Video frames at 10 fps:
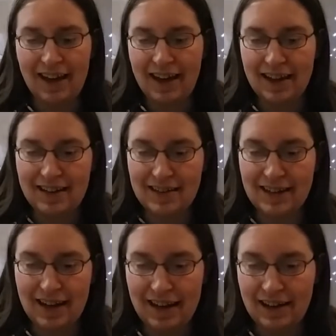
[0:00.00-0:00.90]
And
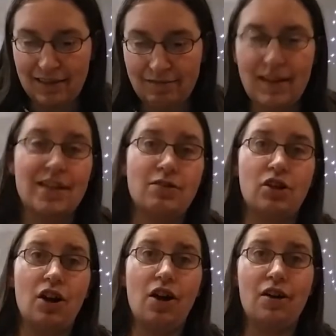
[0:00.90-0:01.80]
that's how
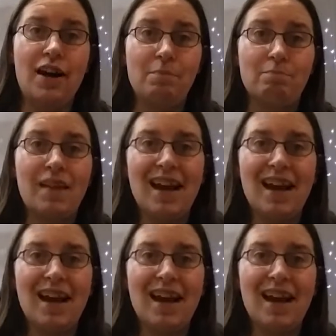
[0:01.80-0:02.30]
she got her name.